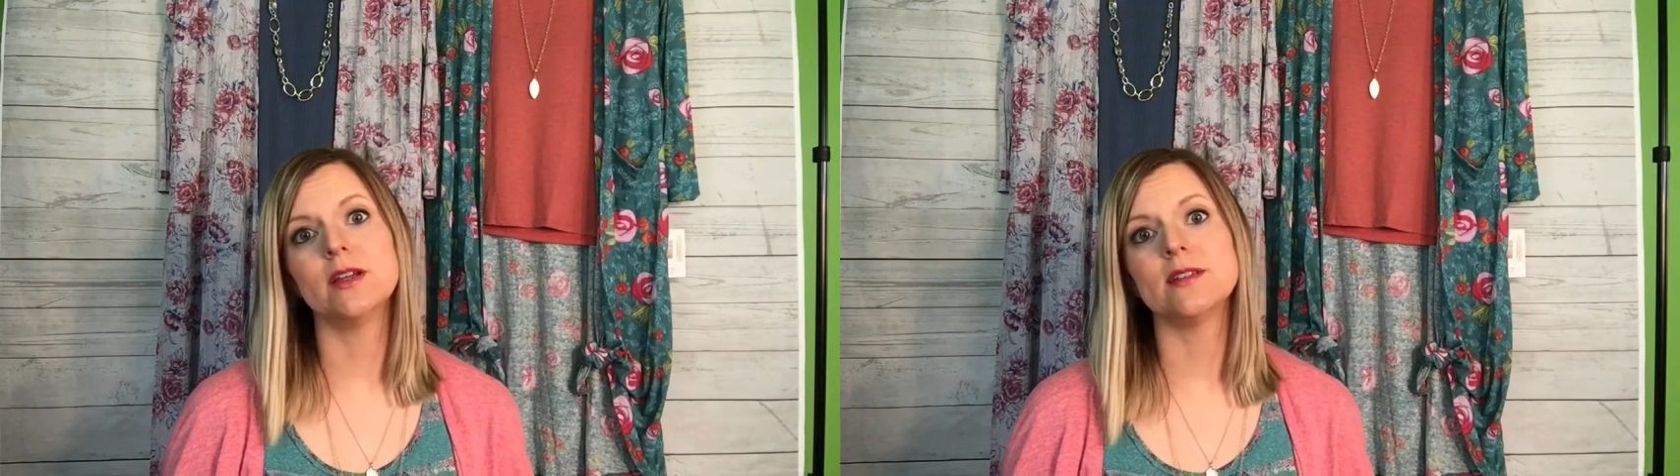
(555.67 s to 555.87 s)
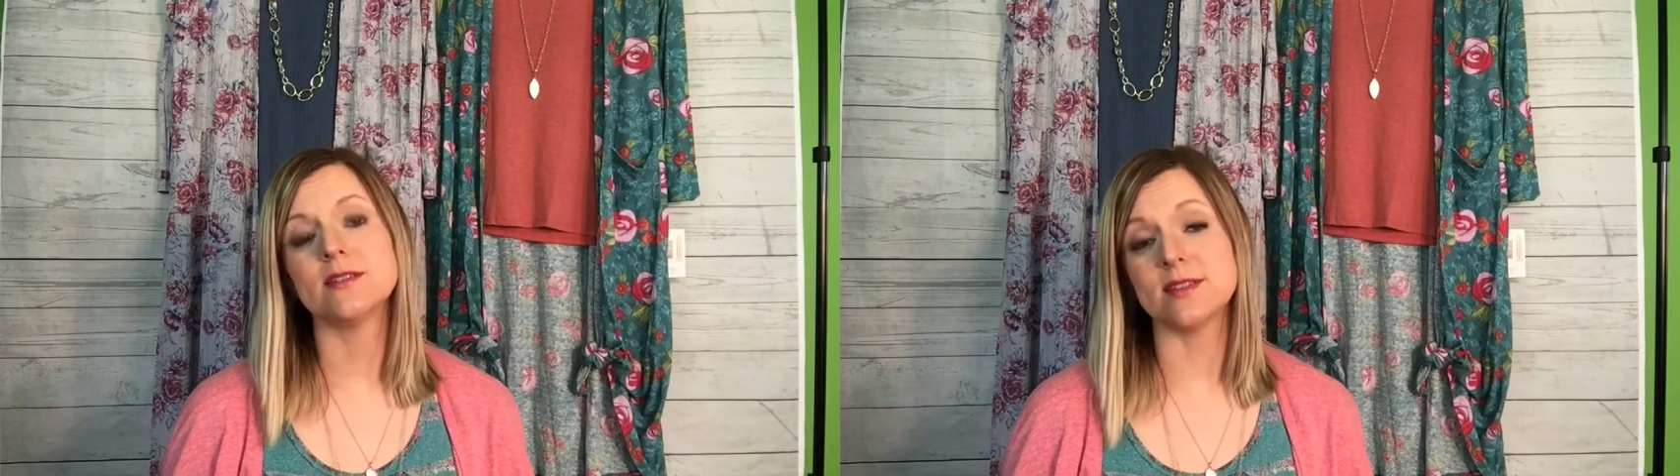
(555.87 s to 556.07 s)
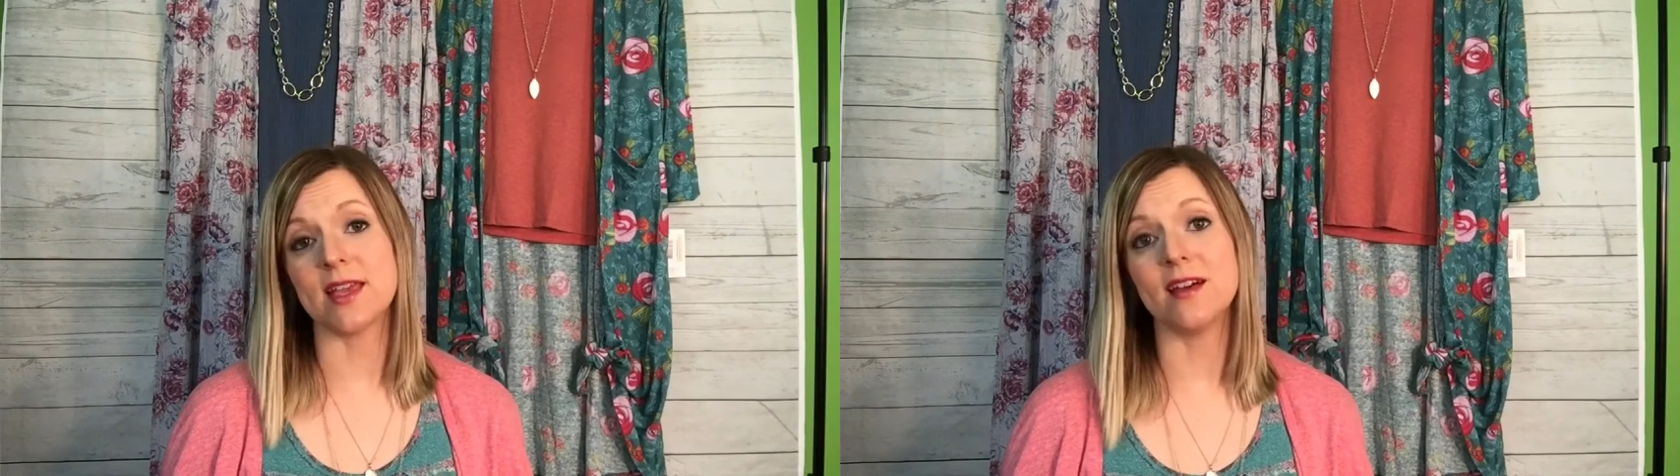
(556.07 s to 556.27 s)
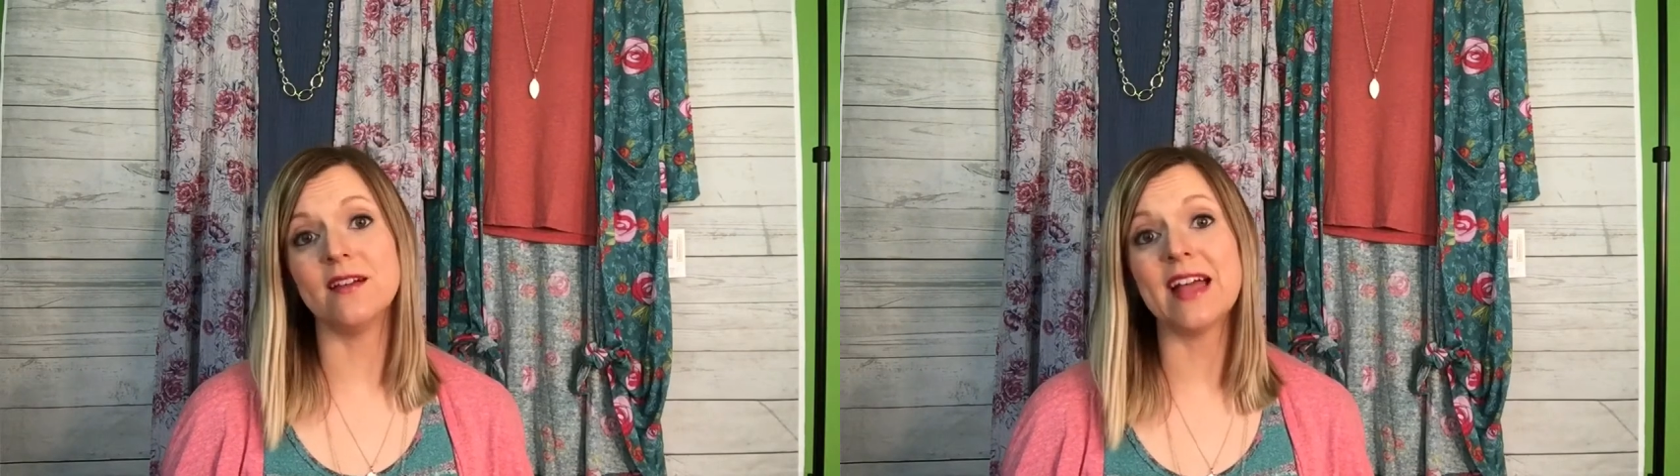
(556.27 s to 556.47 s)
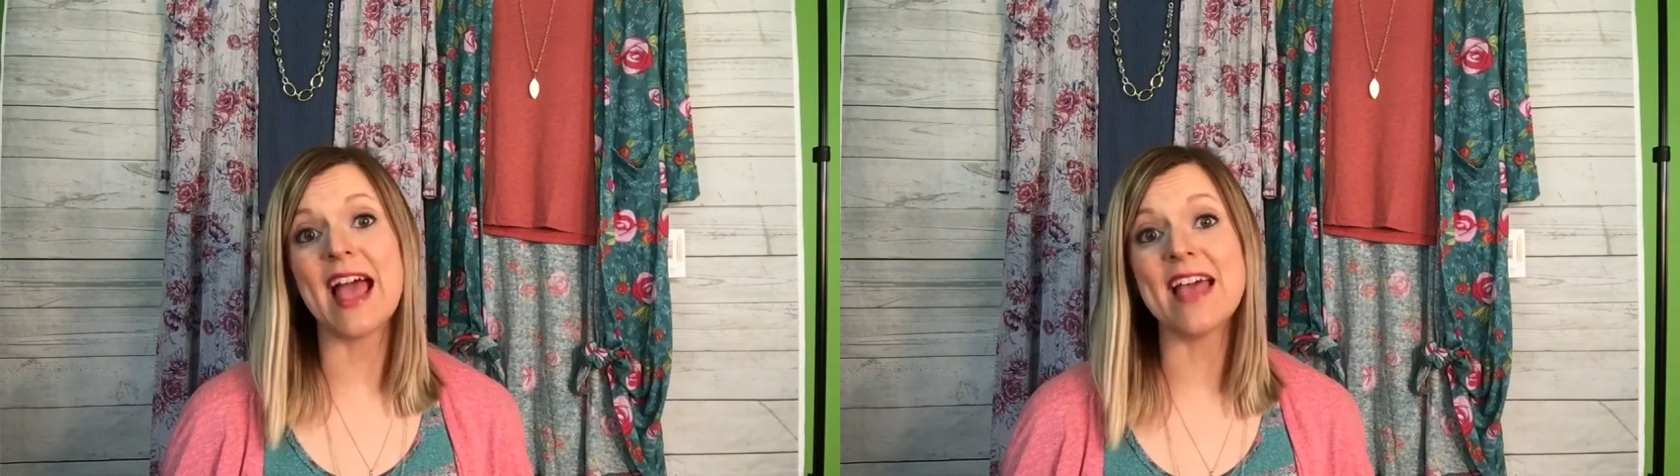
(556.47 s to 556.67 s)

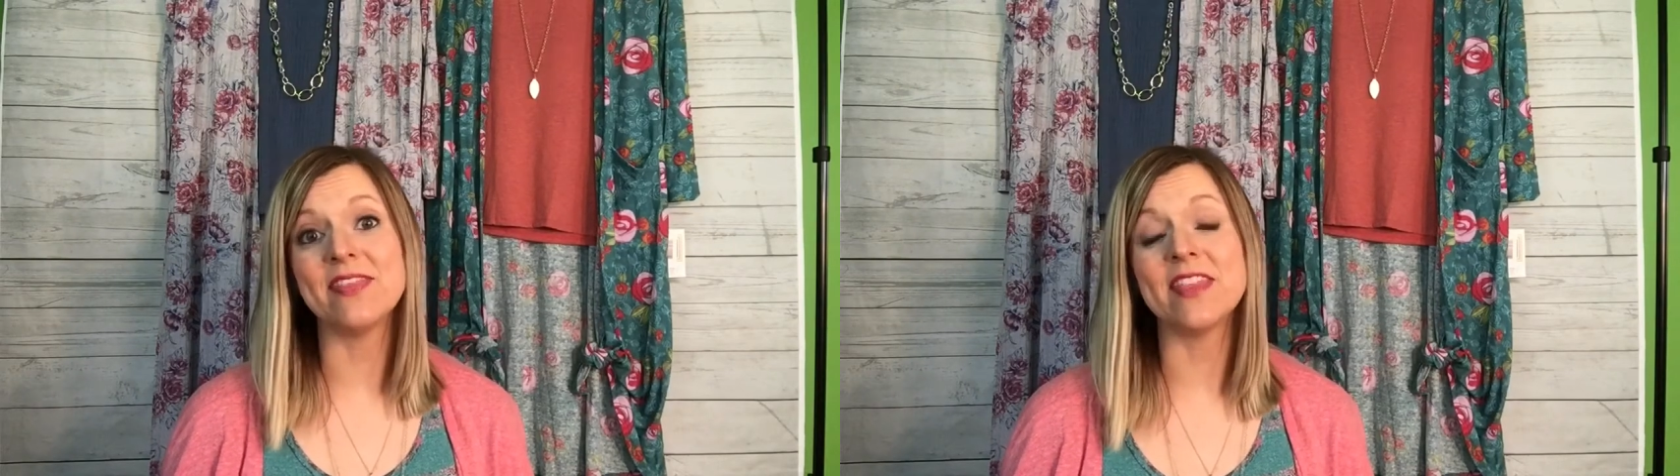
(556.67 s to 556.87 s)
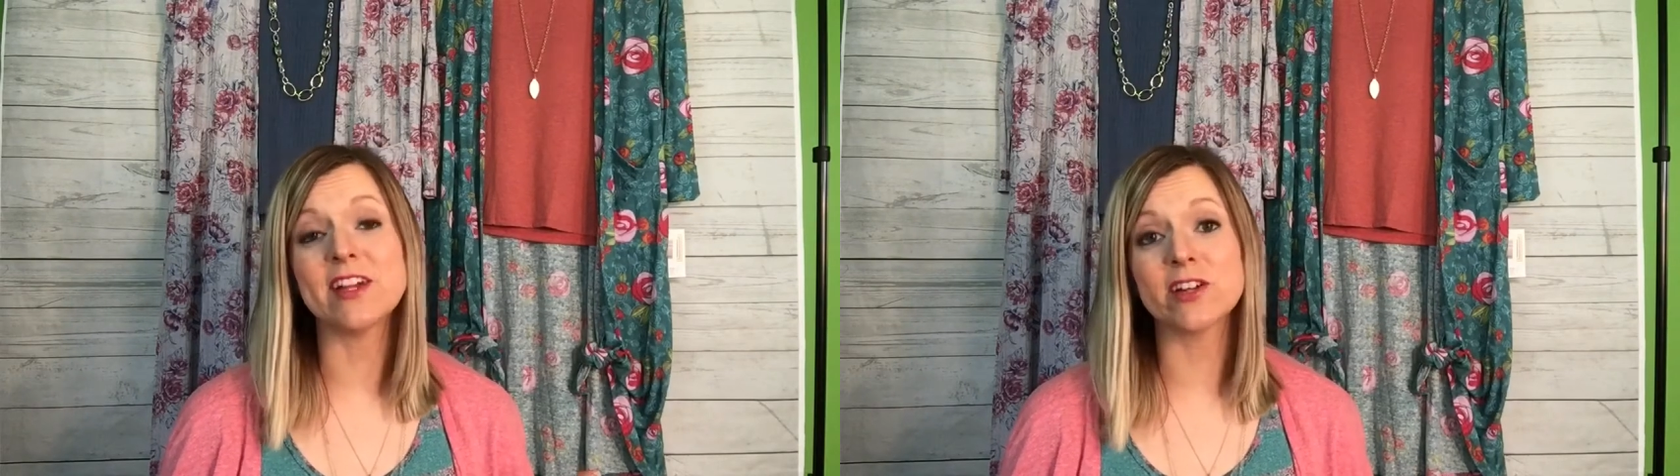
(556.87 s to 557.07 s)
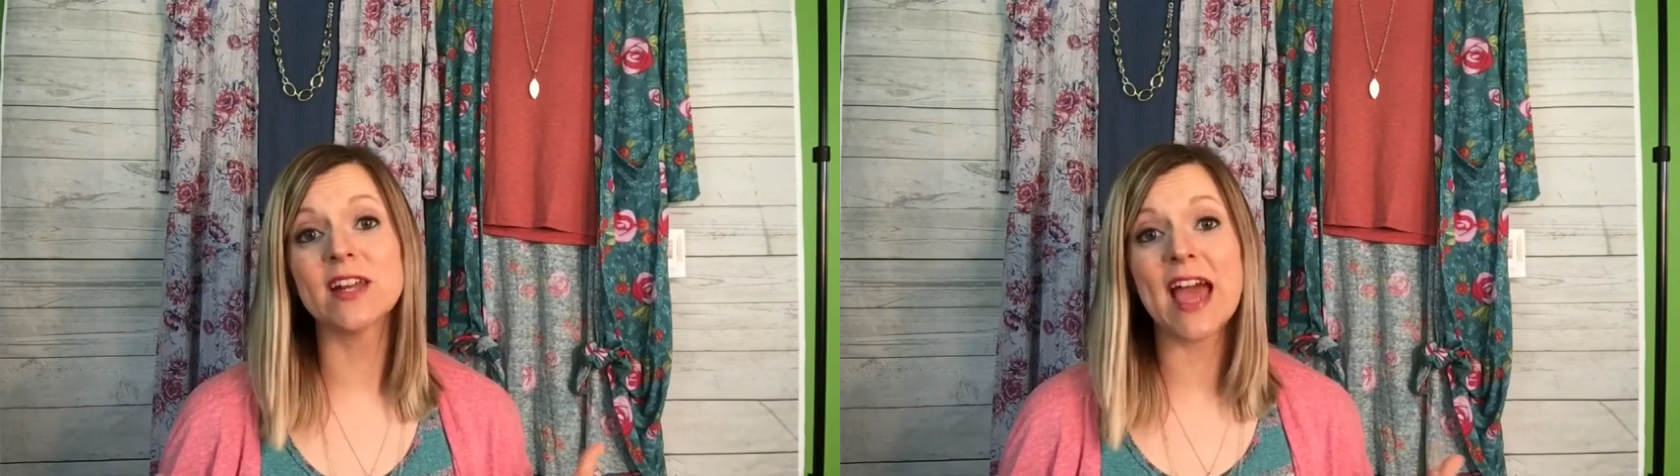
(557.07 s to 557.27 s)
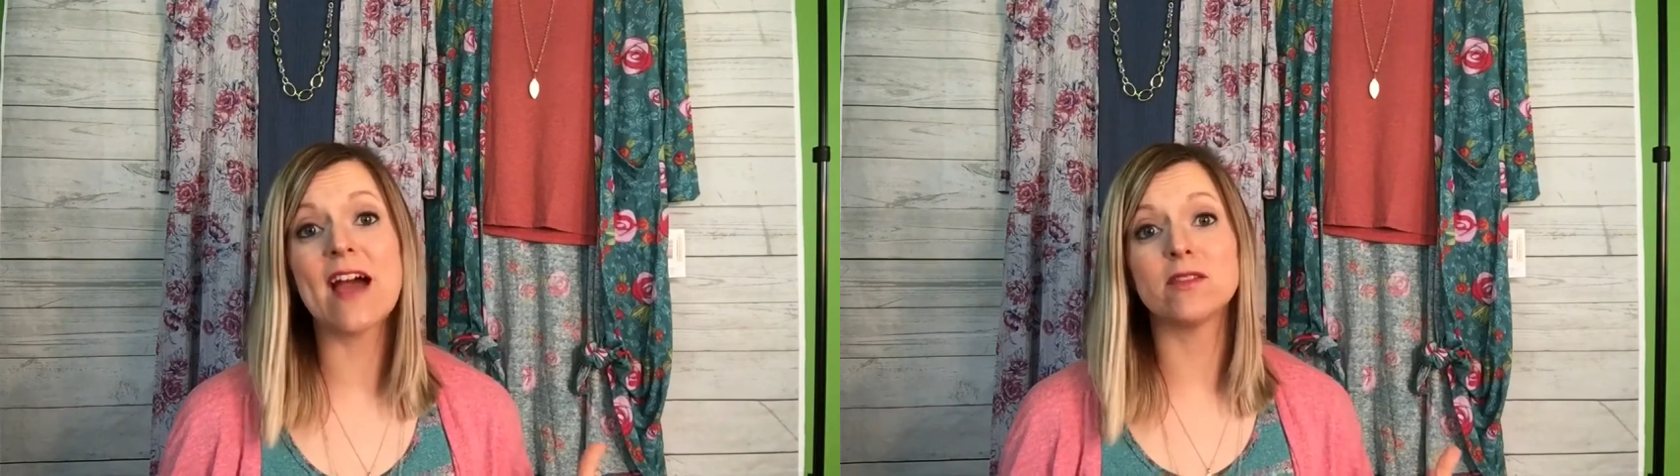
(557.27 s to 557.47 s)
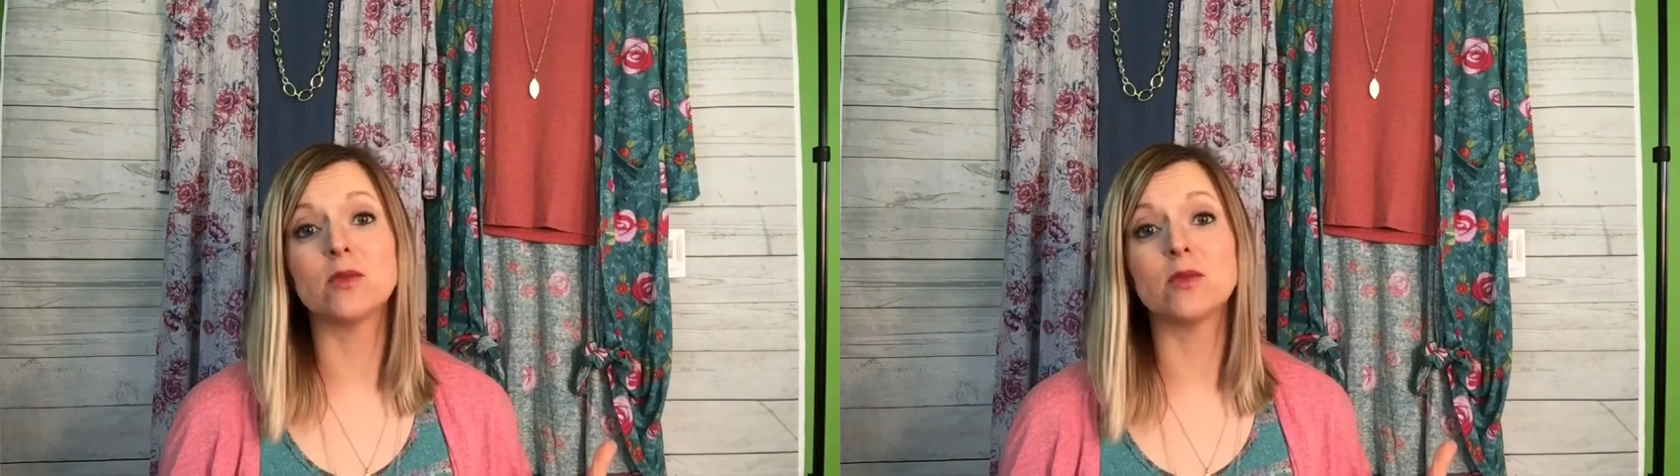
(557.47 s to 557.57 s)
sale, and they're gonna have a